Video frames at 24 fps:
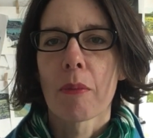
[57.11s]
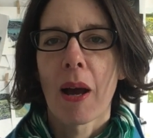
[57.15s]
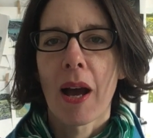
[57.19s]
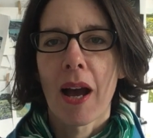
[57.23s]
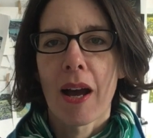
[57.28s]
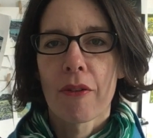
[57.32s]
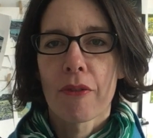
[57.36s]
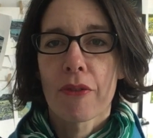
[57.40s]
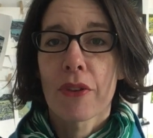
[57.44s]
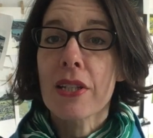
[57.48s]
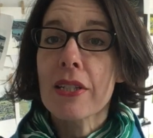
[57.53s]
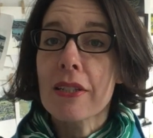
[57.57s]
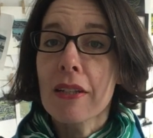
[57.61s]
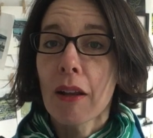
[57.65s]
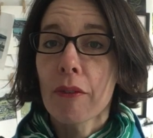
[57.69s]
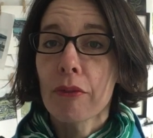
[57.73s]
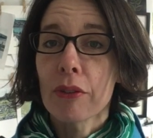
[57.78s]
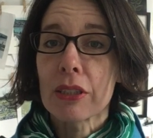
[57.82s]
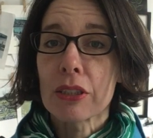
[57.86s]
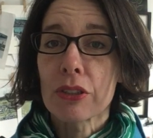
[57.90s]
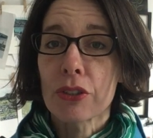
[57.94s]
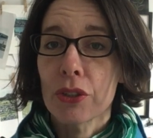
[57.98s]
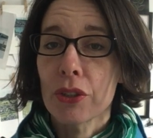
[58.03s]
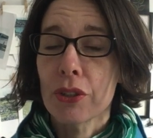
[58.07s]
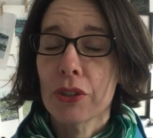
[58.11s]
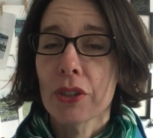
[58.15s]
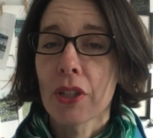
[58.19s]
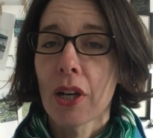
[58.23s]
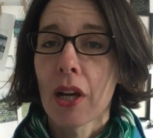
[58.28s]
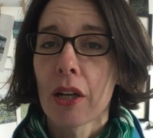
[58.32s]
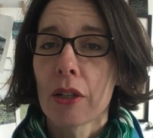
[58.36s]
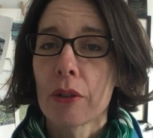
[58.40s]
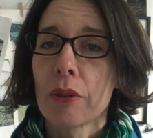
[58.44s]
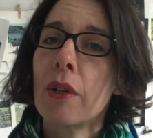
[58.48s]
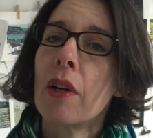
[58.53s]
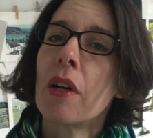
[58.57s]
I have this lovely
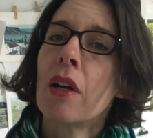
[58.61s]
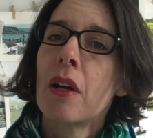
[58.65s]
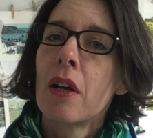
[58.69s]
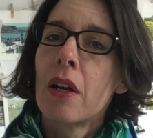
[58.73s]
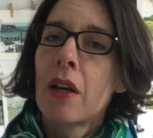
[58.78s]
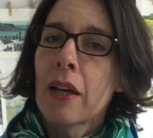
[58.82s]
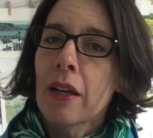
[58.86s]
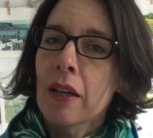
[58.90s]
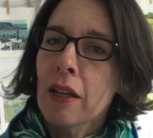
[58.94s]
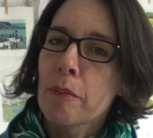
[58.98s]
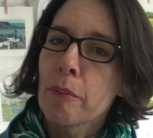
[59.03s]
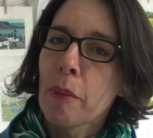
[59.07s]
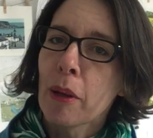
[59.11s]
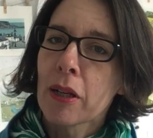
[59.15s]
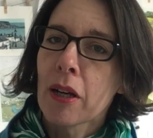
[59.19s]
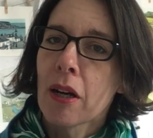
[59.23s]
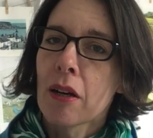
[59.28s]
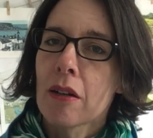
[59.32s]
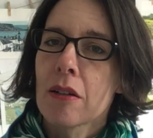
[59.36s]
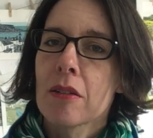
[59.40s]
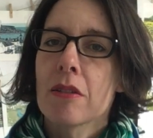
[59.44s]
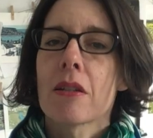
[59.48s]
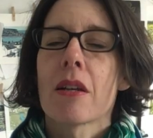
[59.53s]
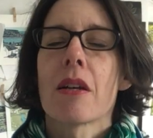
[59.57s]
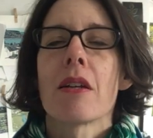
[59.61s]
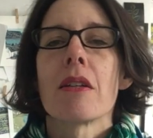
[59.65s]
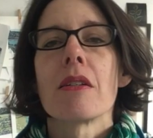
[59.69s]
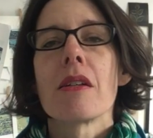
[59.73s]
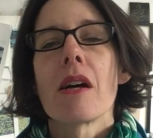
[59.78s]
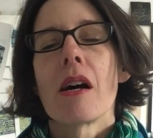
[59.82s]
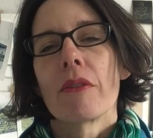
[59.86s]
studio in my garden.